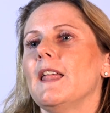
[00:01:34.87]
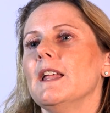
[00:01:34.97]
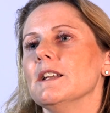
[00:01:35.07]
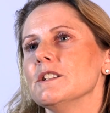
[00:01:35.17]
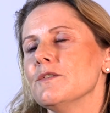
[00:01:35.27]

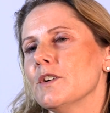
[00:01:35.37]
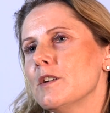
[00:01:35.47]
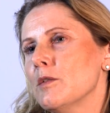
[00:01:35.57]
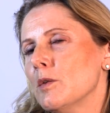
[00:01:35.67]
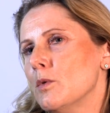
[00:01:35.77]
and it's
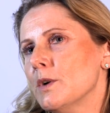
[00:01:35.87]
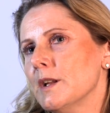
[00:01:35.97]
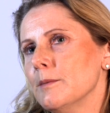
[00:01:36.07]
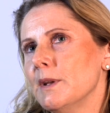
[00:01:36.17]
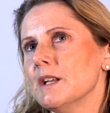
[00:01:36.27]
very
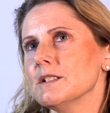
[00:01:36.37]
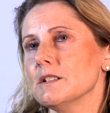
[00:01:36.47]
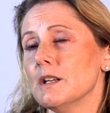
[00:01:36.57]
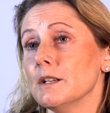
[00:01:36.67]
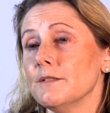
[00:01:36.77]
rewarding because a
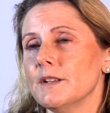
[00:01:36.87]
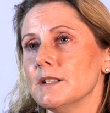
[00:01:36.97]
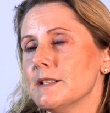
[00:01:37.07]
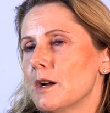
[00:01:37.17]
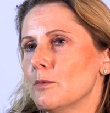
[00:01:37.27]
lot of it
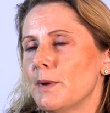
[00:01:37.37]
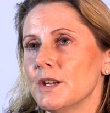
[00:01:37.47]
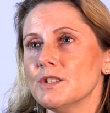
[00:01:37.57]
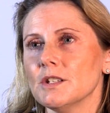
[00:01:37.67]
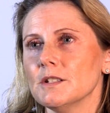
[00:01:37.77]
is
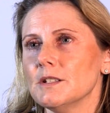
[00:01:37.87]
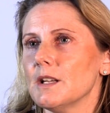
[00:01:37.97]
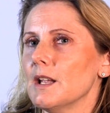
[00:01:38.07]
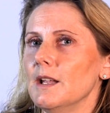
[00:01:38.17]
outpatient.